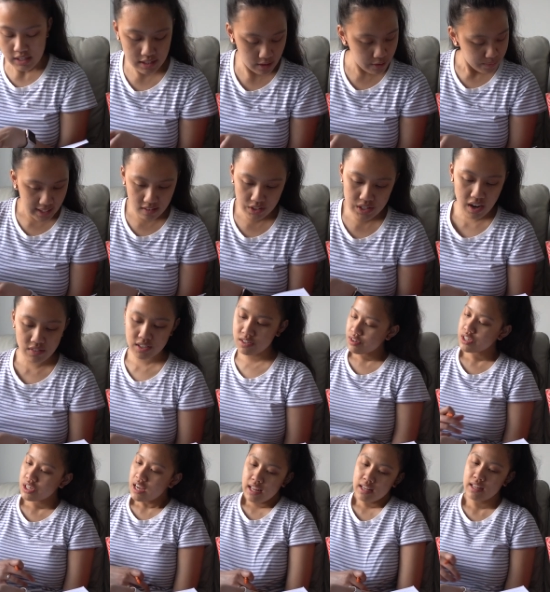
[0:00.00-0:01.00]
So
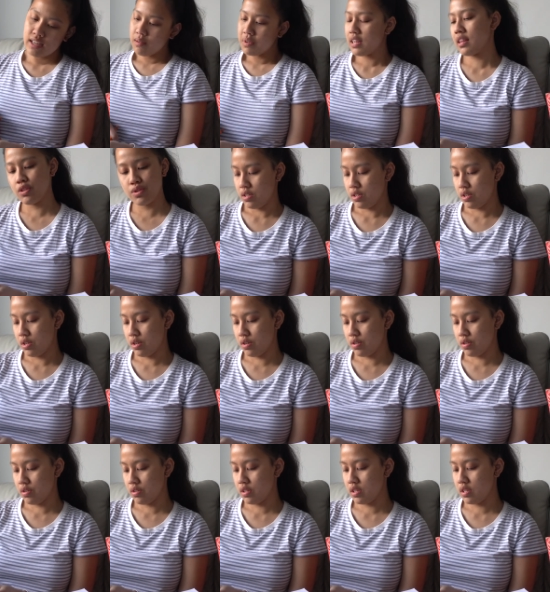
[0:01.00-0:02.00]

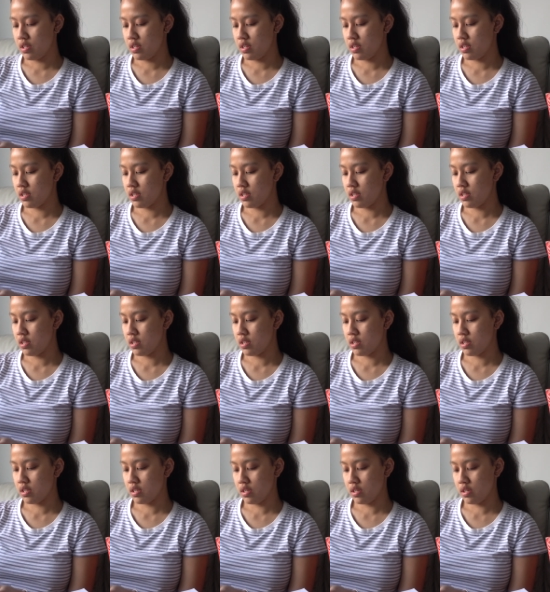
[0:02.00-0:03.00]
socially distanced